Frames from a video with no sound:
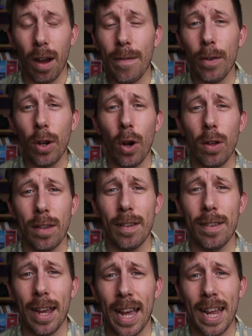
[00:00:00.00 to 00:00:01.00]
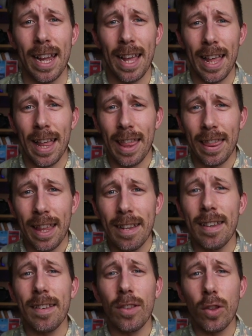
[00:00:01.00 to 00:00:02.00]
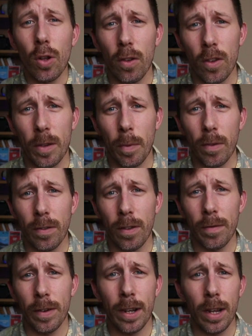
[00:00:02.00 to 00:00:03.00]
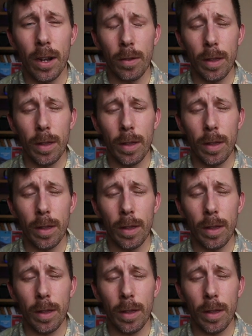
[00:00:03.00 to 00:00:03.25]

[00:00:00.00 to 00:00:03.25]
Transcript: I forgot to say, this is not a sponsored video.